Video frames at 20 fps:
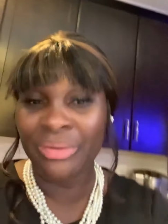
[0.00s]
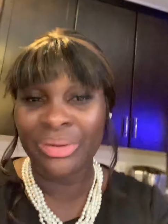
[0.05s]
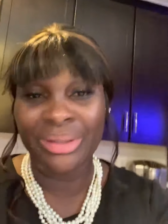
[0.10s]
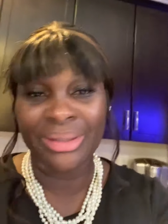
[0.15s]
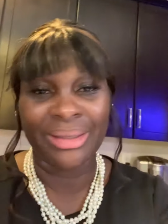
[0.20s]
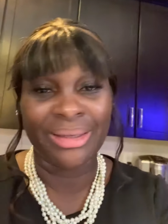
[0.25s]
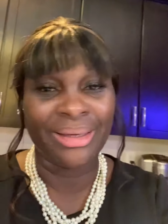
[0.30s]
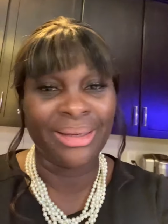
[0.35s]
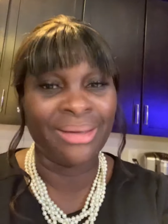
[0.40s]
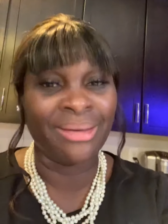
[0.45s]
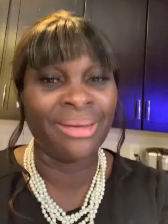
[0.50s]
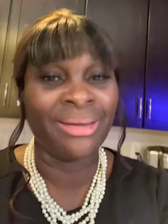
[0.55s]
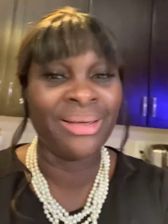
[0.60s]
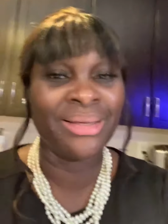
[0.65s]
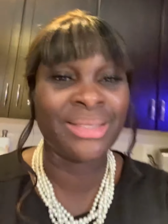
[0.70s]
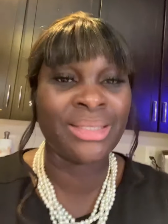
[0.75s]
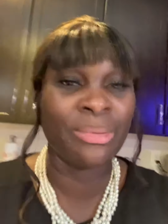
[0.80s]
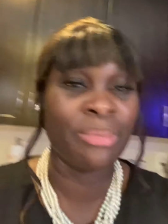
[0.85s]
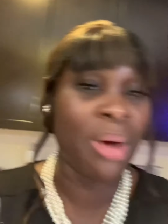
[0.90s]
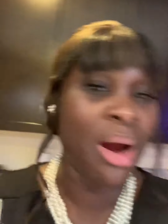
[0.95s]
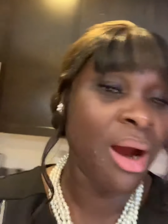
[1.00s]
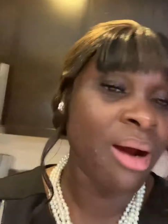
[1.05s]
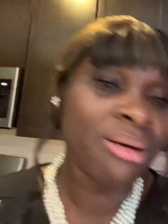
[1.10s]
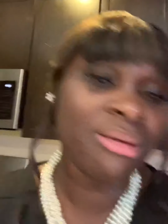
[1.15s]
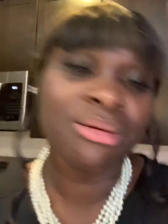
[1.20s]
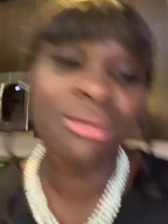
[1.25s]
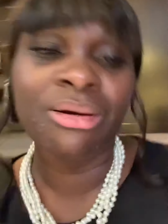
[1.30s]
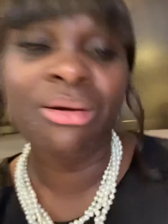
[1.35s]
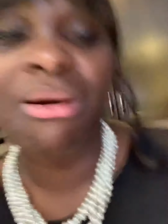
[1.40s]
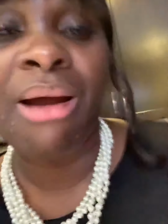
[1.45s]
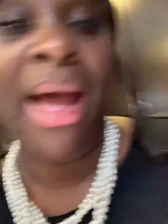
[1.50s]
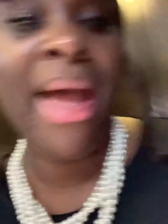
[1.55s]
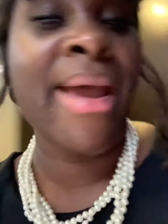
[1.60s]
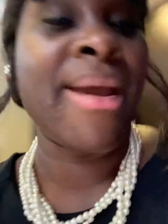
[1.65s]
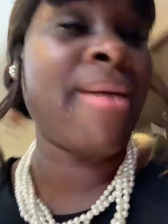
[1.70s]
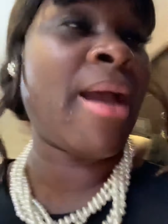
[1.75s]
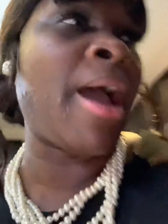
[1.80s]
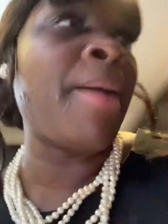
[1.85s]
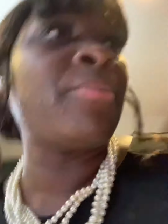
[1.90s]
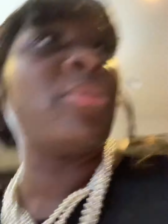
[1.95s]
good. Tomorrow I'm